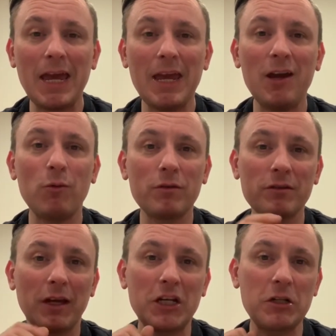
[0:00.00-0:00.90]
It was
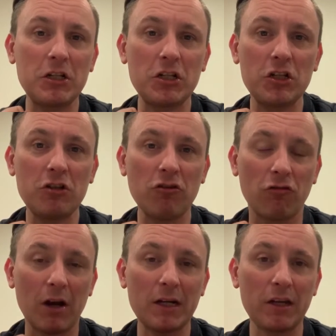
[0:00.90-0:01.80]
like
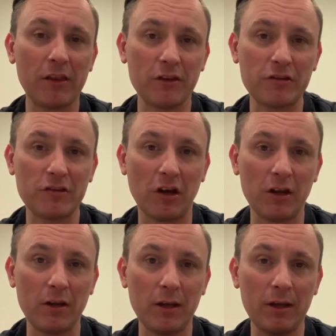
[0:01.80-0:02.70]
directing the
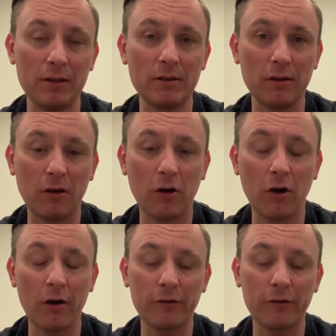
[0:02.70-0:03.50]
sun into the car.